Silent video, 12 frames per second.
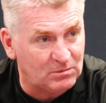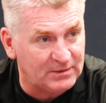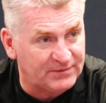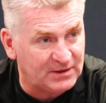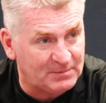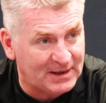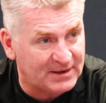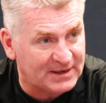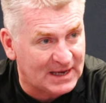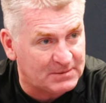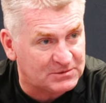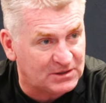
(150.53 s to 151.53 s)
with the amount of
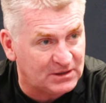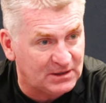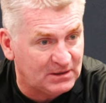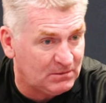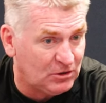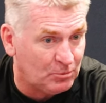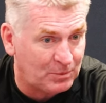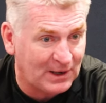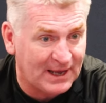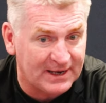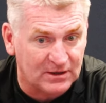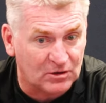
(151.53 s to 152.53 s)
games that you
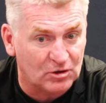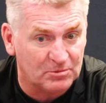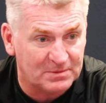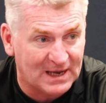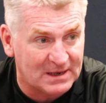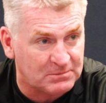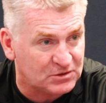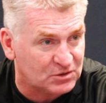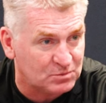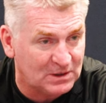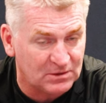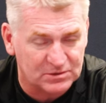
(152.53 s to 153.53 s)
play, the cup games
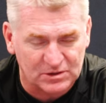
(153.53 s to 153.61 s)
as well.